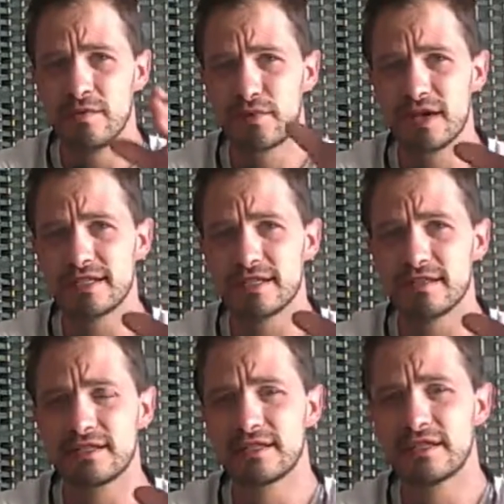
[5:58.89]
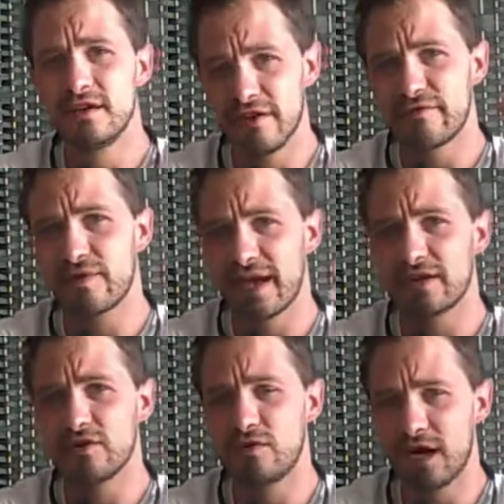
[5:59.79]
presence of
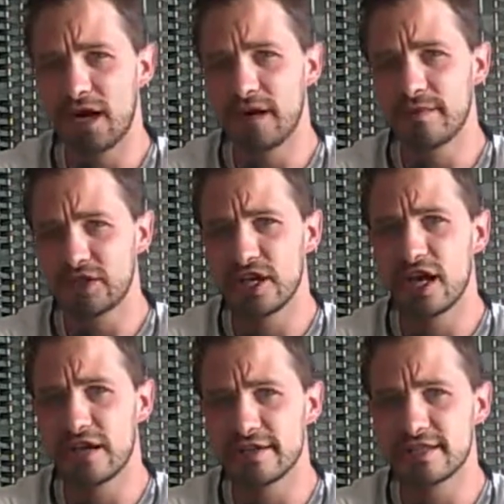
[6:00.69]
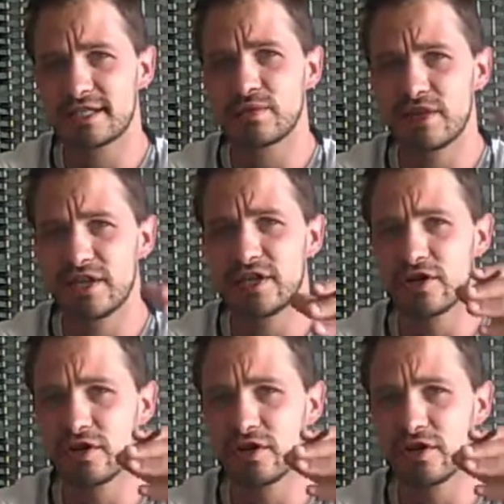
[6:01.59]
radical Wahhabist jihadists within your